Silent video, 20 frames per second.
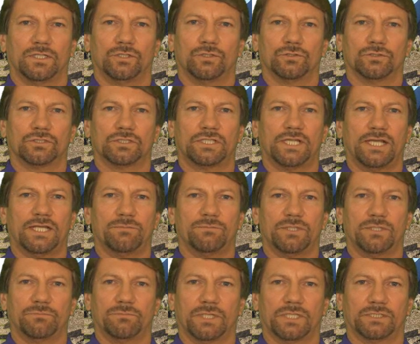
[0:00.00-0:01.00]
Your
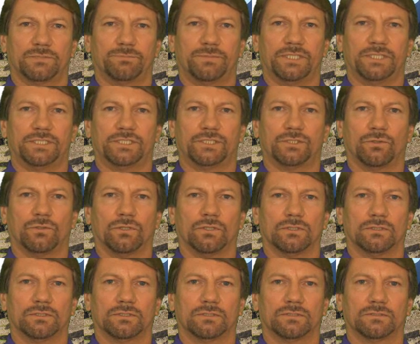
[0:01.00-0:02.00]
statement must be
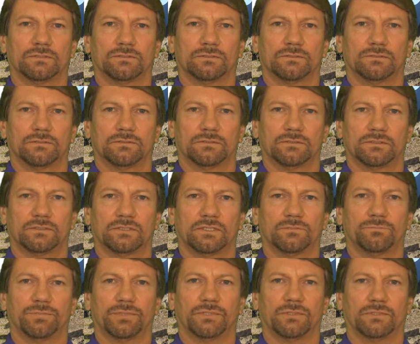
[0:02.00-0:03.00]
short,
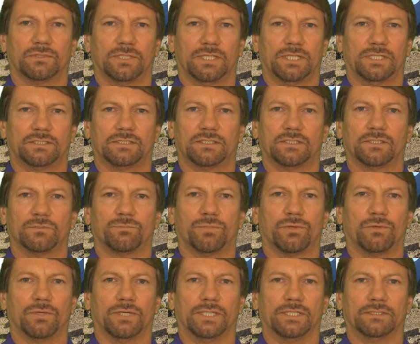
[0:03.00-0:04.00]
simple, and to the
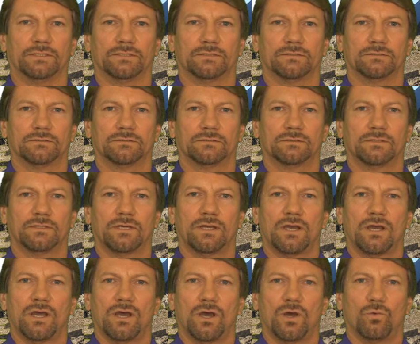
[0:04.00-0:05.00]
point.
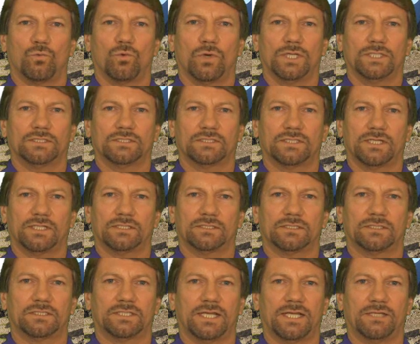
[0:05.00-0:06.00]
A one-sentence
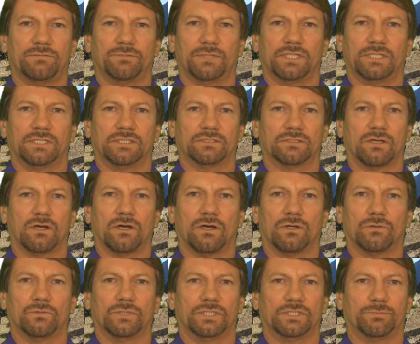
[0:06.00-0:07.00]
statement is
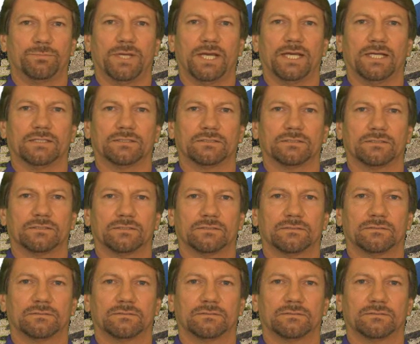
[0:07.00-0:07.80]
always best.